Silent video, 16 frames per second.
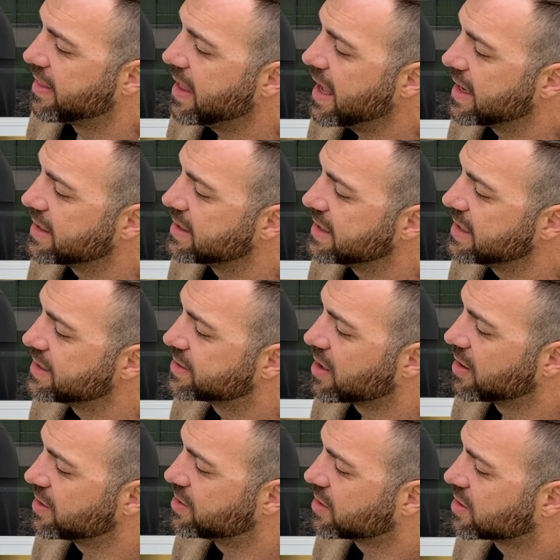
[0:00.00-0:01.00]
Then he
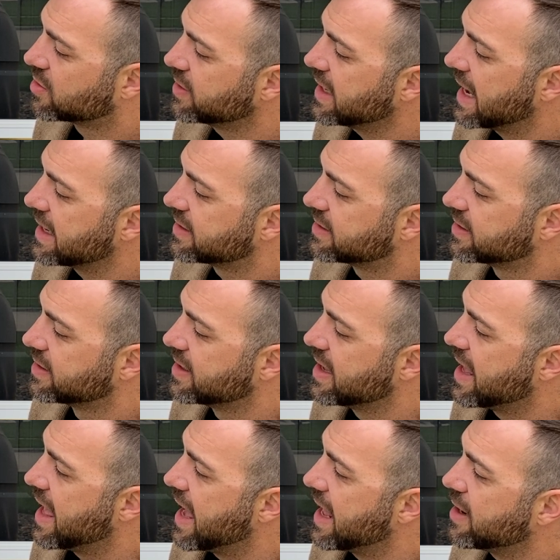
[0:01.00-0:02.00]
started to create,
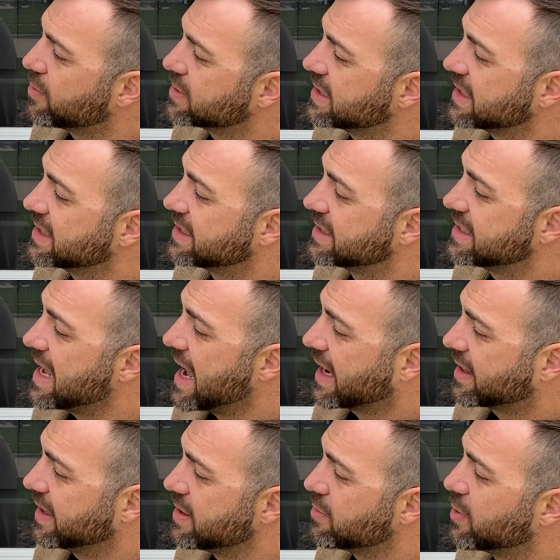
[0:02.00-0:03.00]
and it was
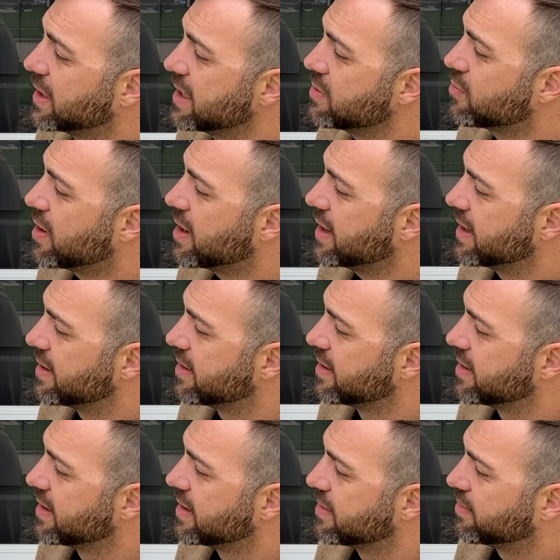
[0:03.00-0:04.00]
exactly what he wanted.
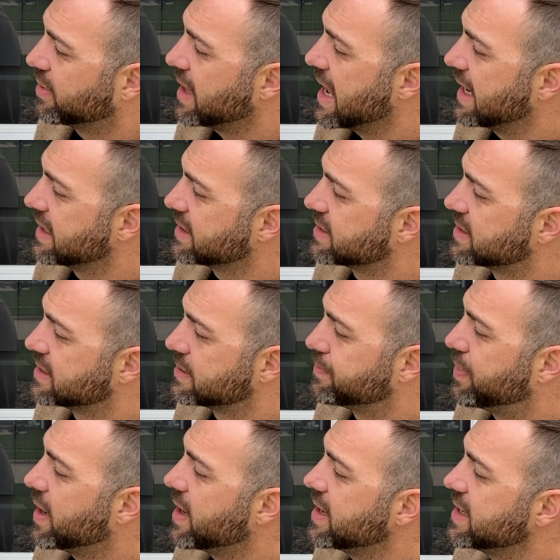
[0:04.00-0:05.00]
Planets
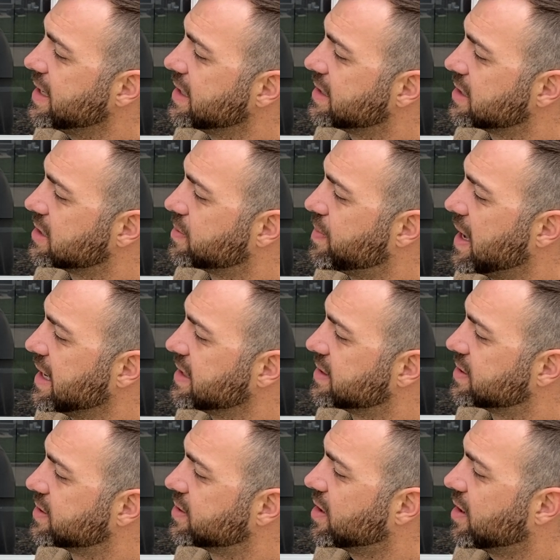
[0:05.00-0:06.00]
spun into
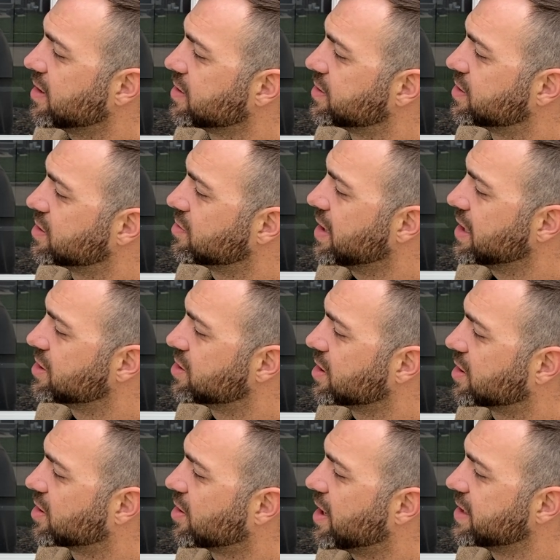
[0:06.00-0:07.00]
space, stars
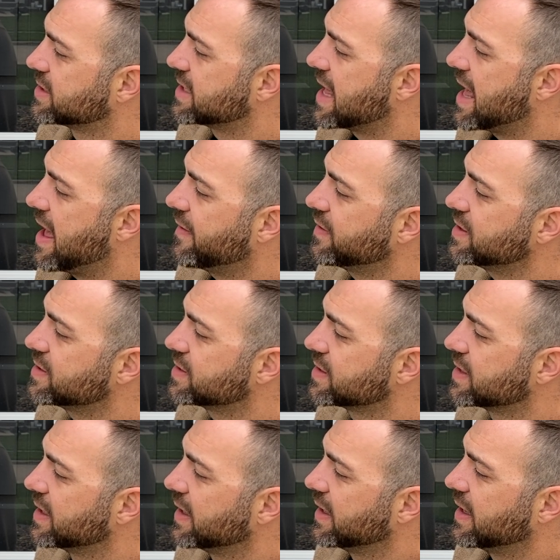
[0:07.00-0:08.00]
stretched across the
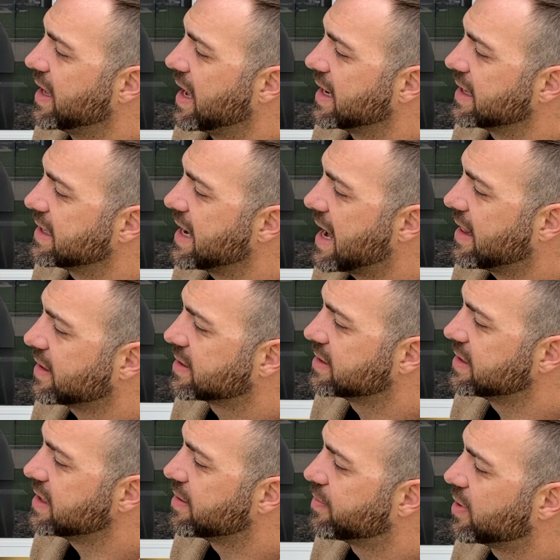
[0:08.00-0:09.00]
heavens, and
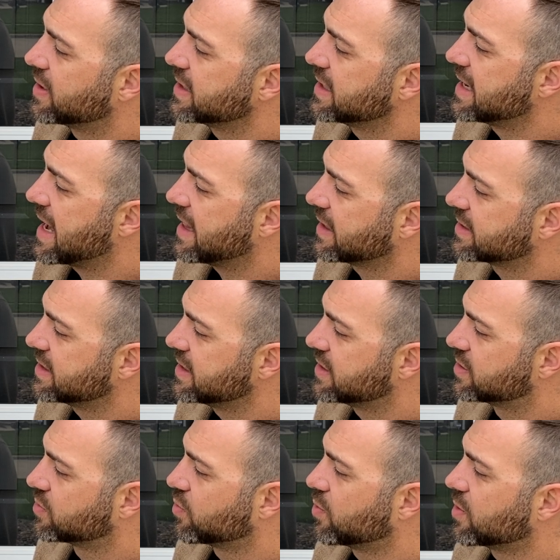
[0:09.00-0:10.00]
galaxy upon galaxy
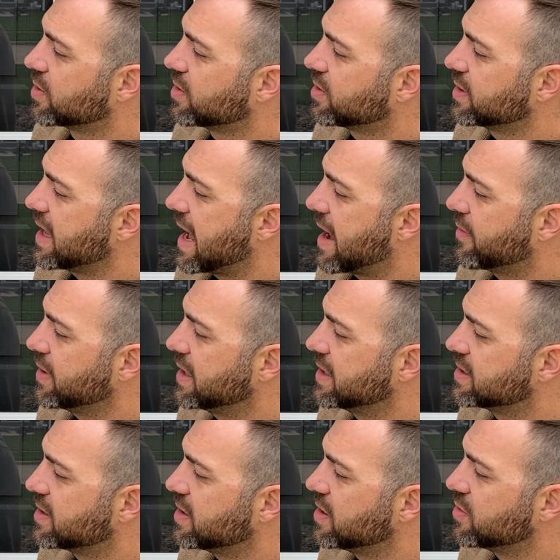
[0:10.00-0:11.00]
swirled out
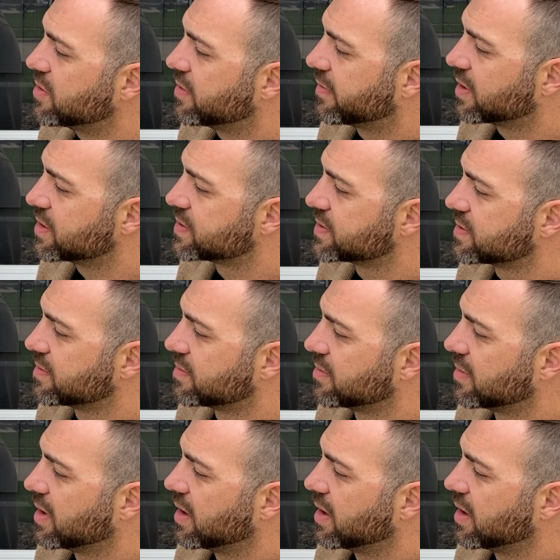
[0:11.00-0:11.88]
into the universe.